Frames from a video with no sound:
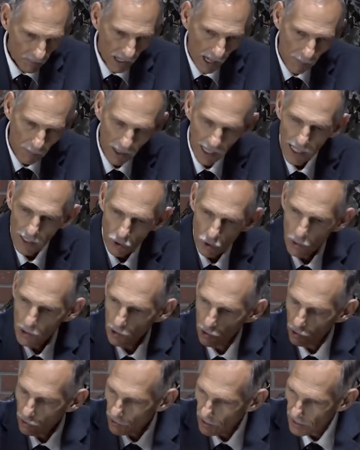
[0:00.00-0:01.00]
I began to
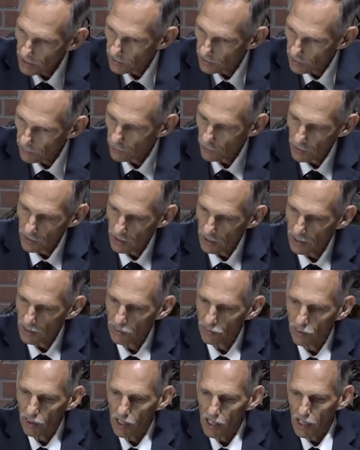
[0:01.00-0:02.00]
understand different
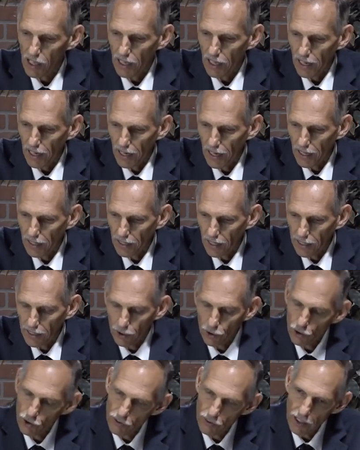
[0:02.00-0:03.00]
things, and I
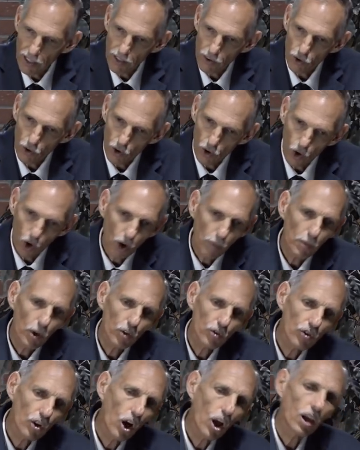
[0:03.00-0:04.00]
understood
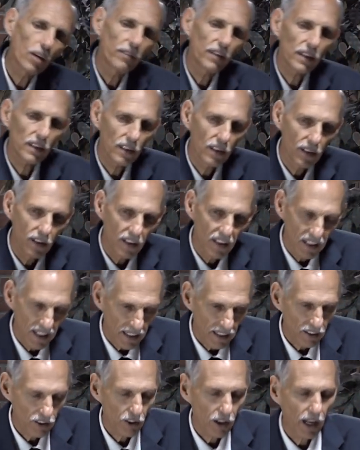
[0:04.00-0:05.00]
almost all of it
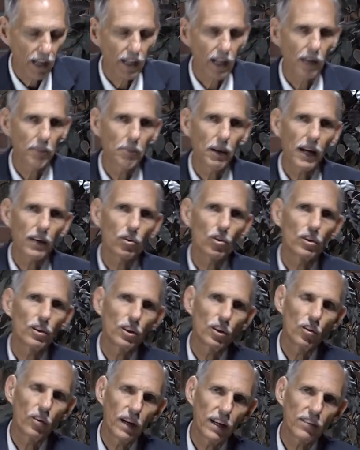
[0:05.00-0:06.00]
until I got back to
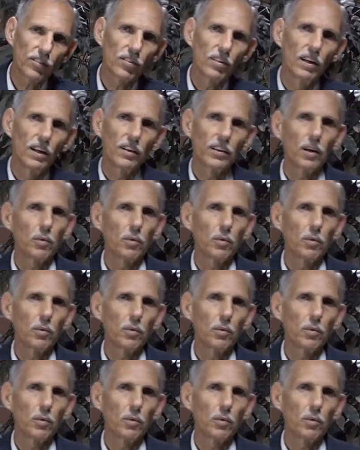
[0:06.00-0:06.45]
the U.S.